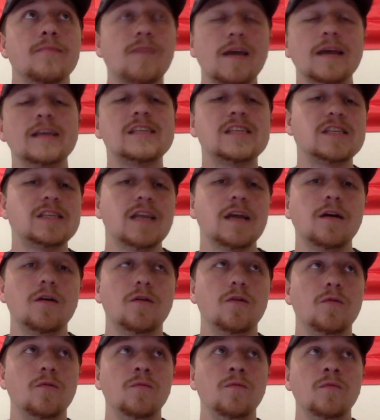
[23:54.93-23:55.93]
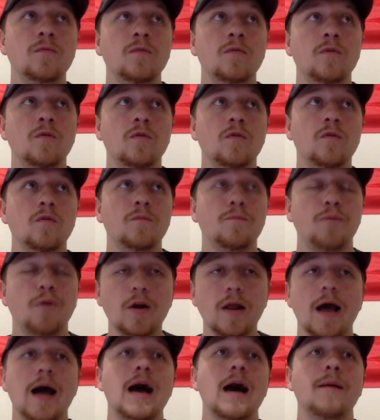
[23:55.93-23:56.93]
They still
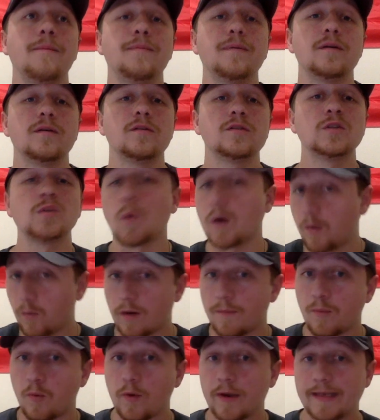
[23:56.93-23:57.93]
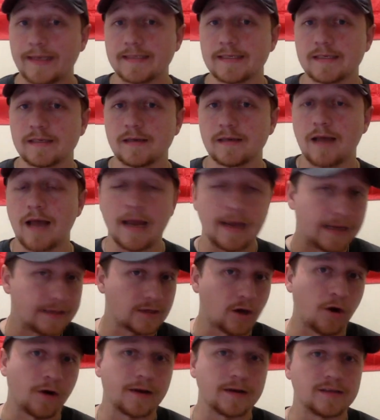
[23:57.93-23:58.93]
put up 21 points
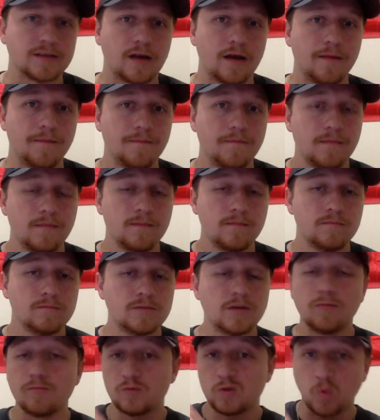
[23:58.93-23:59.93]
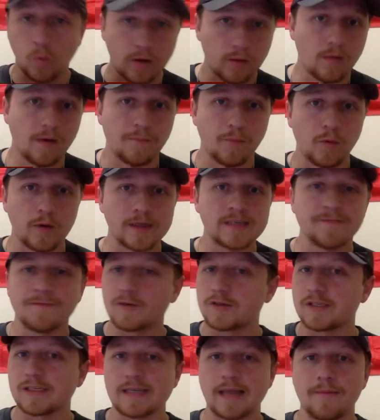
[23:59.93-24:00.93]
against Arkansas. So 21 points
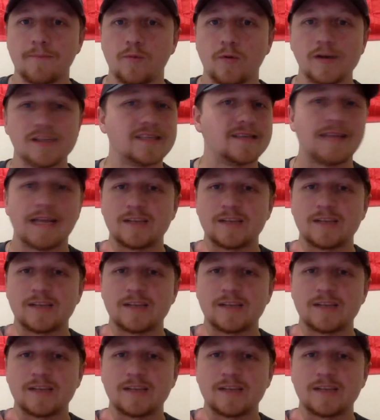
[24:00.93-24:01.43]
versus 10 points.